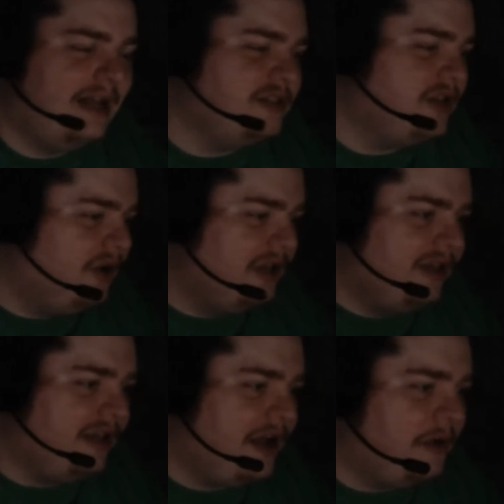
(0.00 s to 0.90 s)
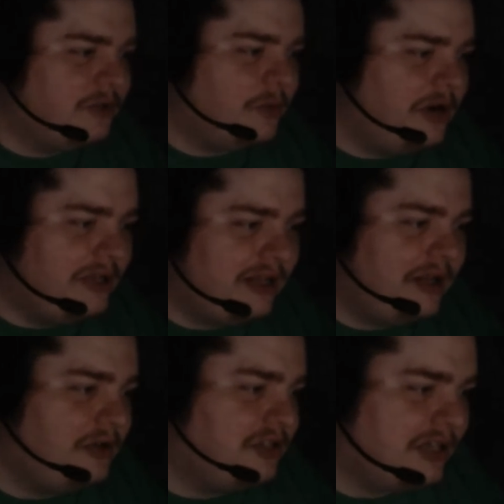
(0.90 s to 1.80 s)
That was the only thing I was worried, that
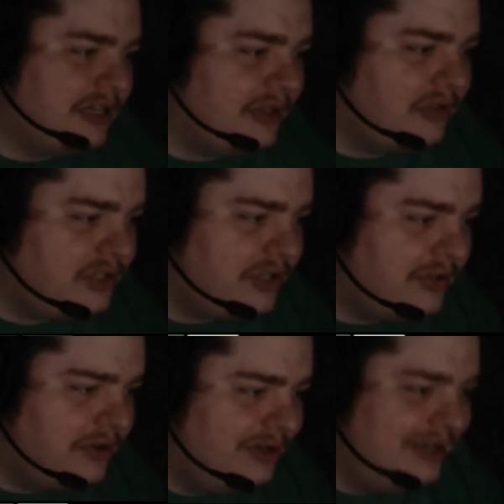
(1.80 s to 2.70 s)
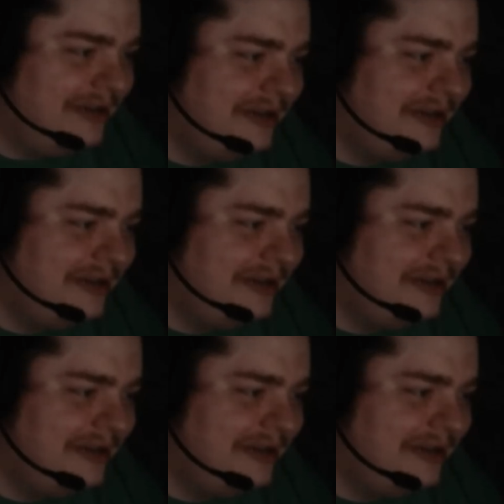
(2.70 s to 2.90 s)
they were just going to kill each other.